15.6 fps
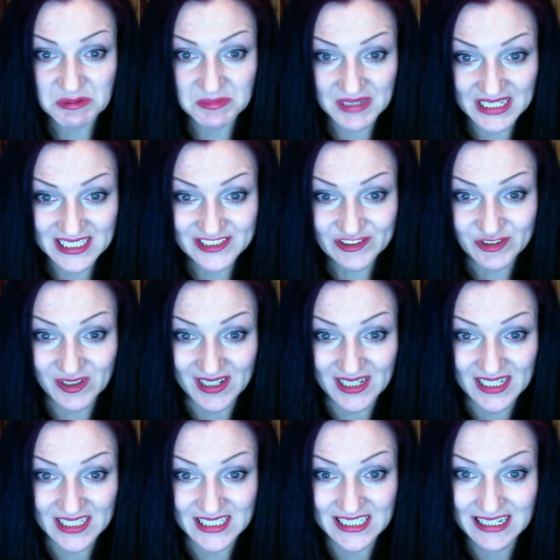be my last
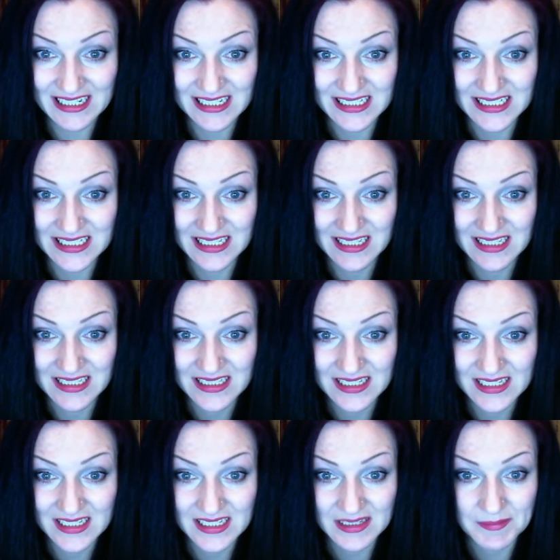try.
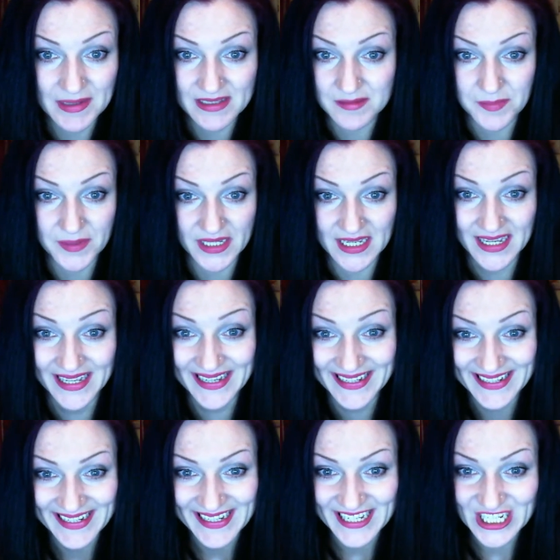Must be.
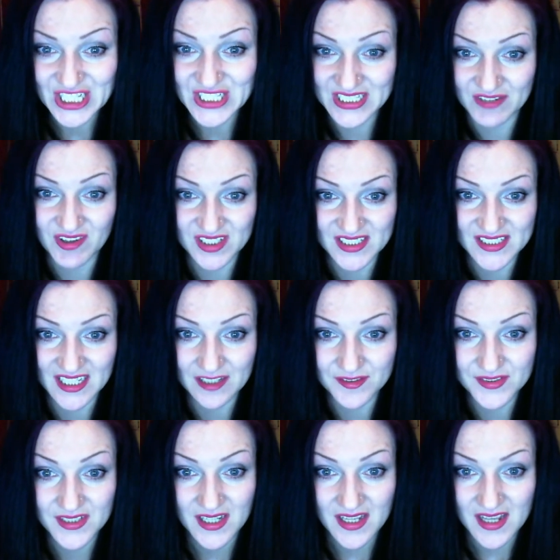Because I've got enough.